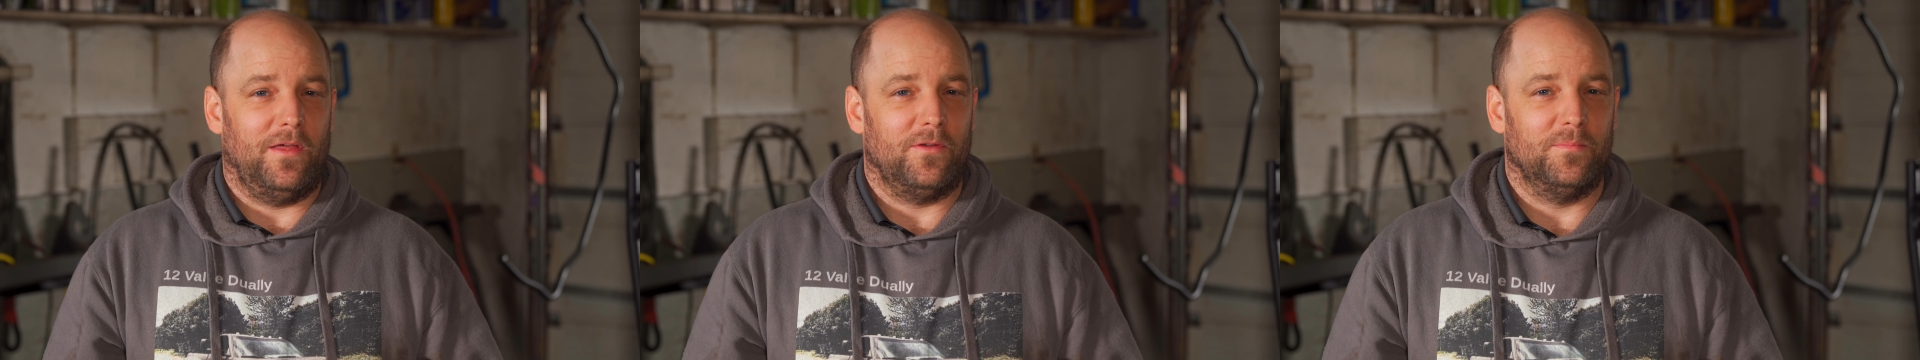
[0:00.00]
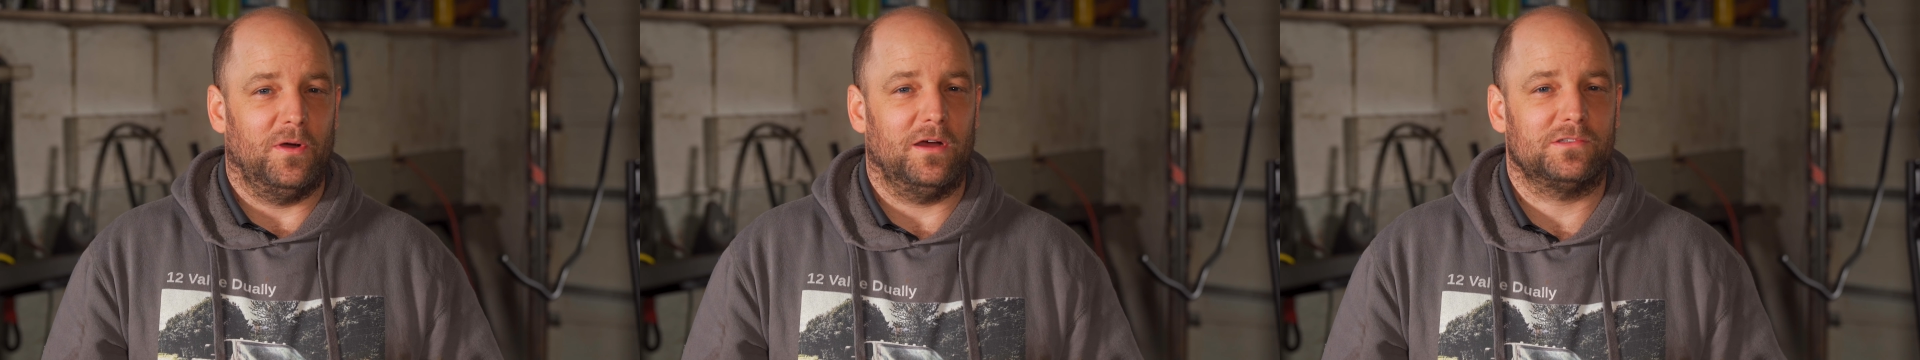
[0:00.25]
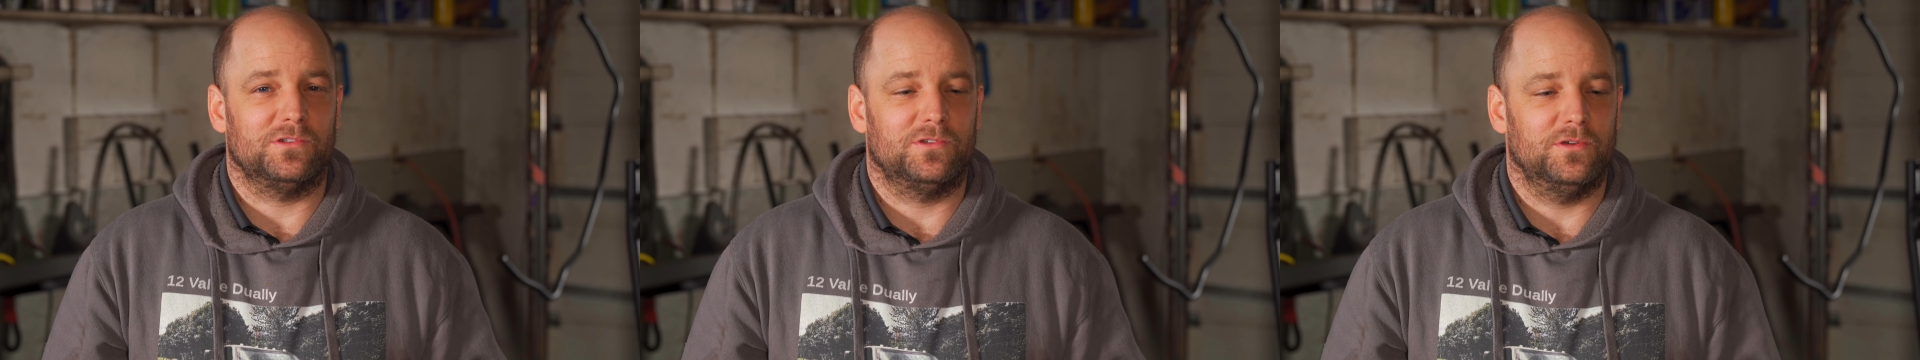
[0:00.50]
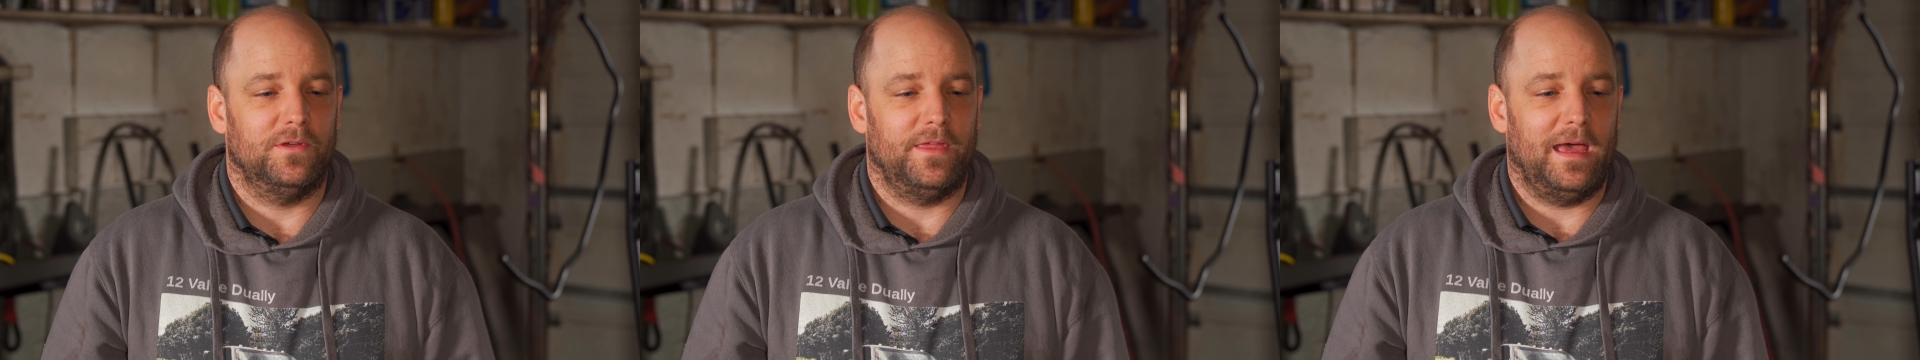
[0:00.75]
another box
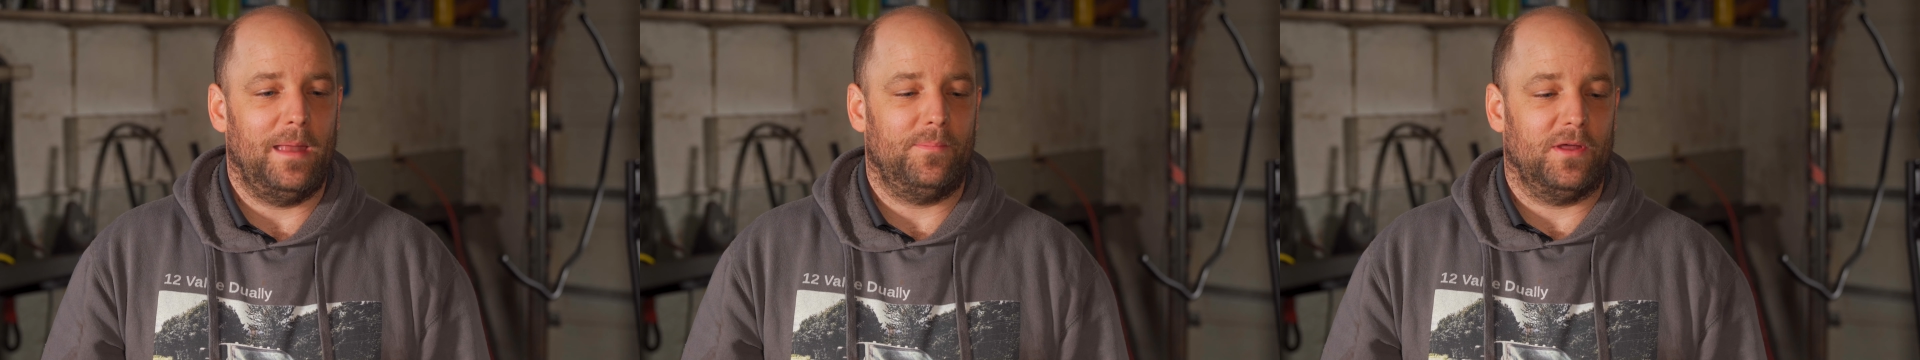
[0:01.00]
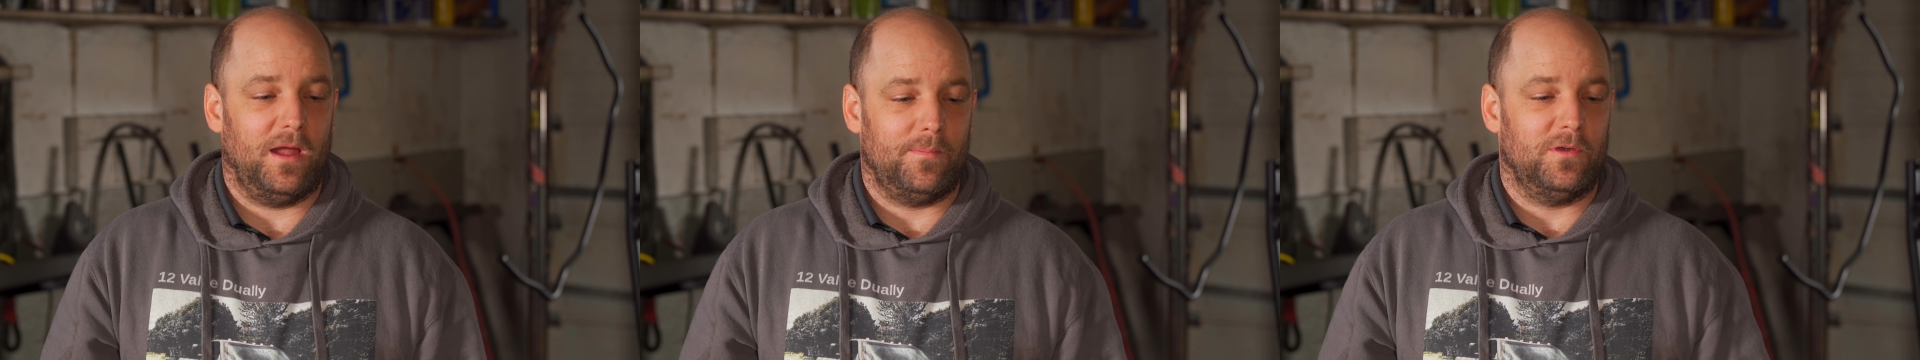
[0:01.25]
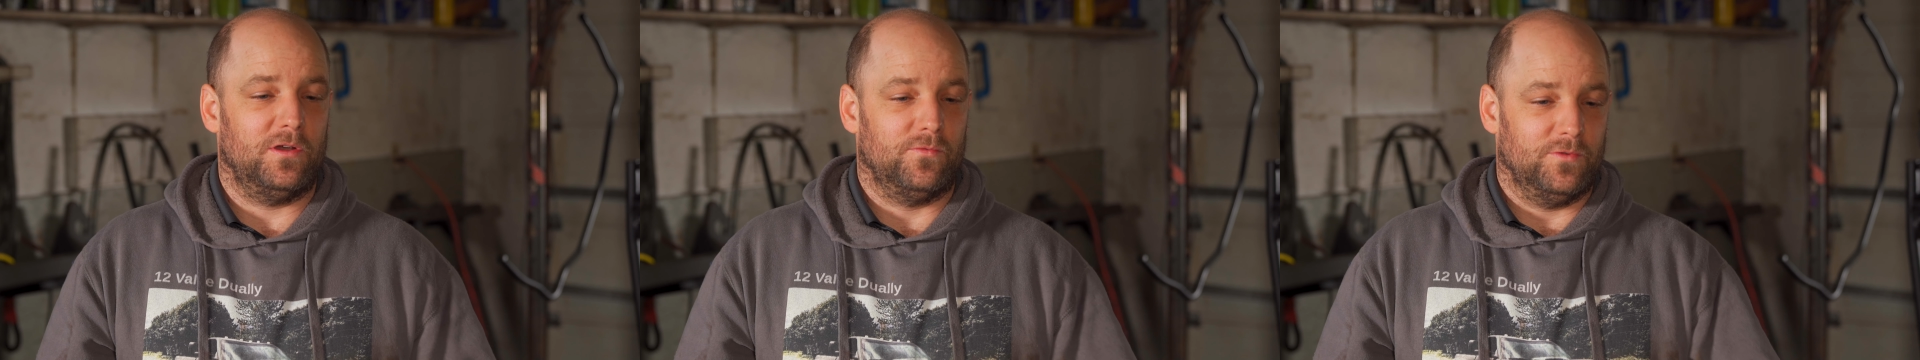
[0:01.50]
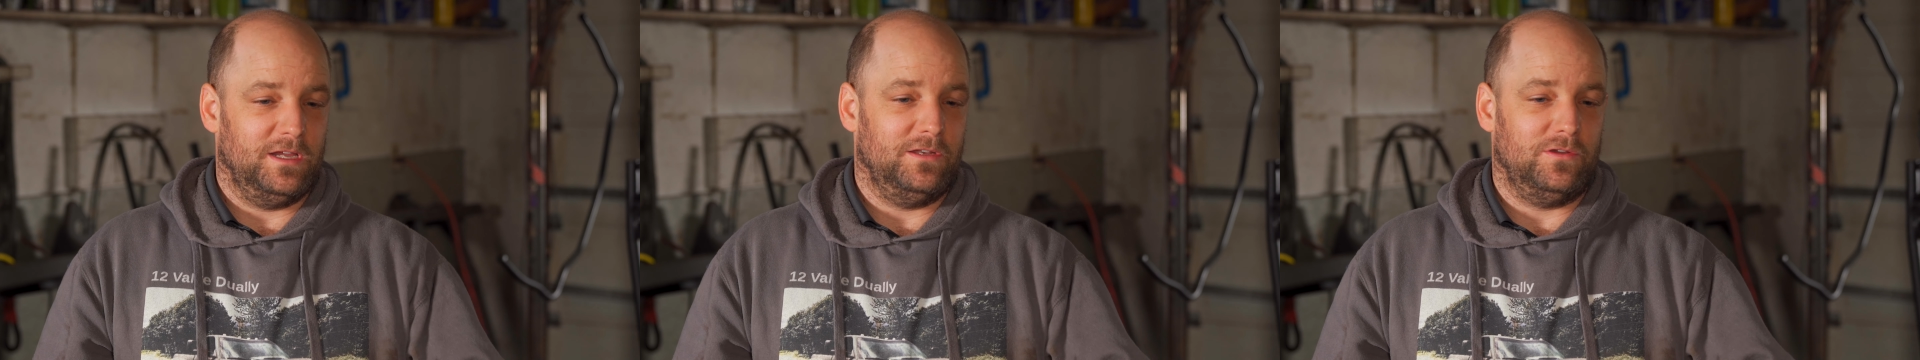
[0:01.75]
or two of that, but I'm gonna
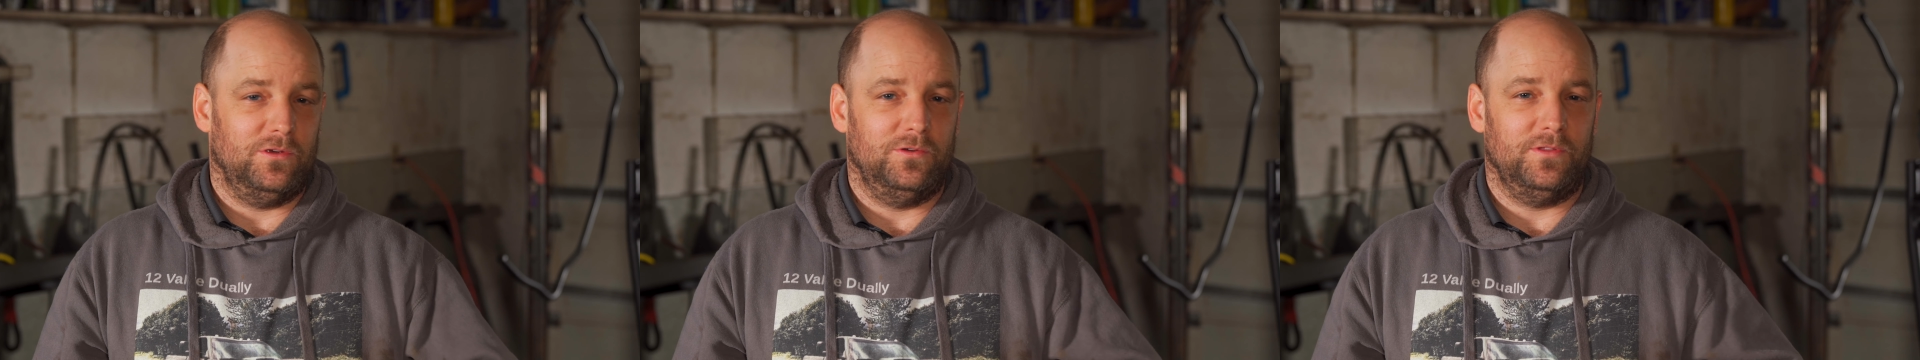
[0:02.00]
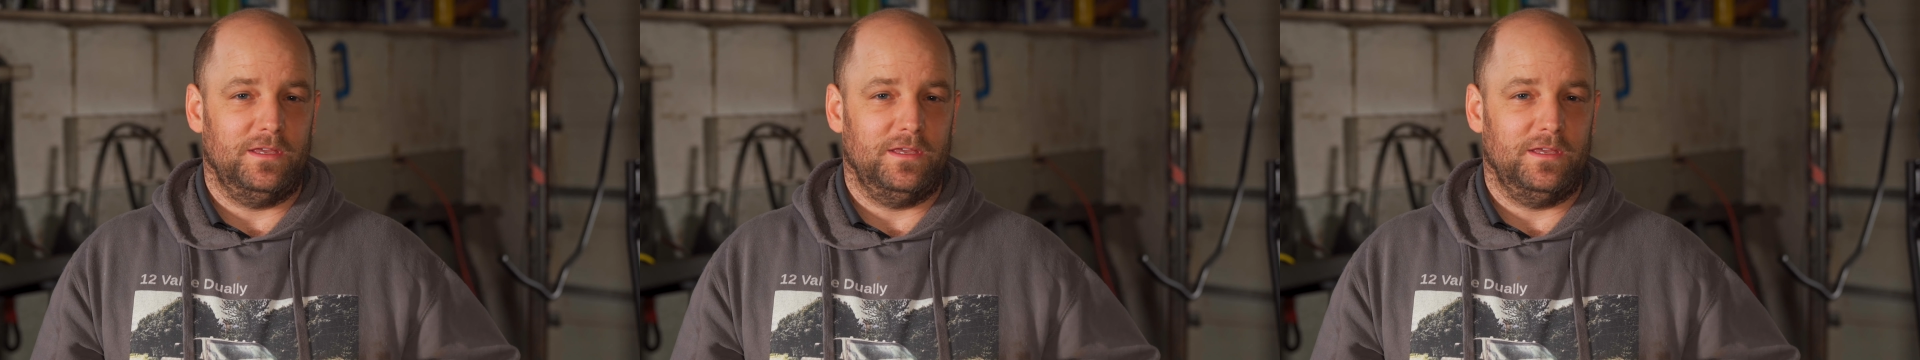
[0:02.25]
redo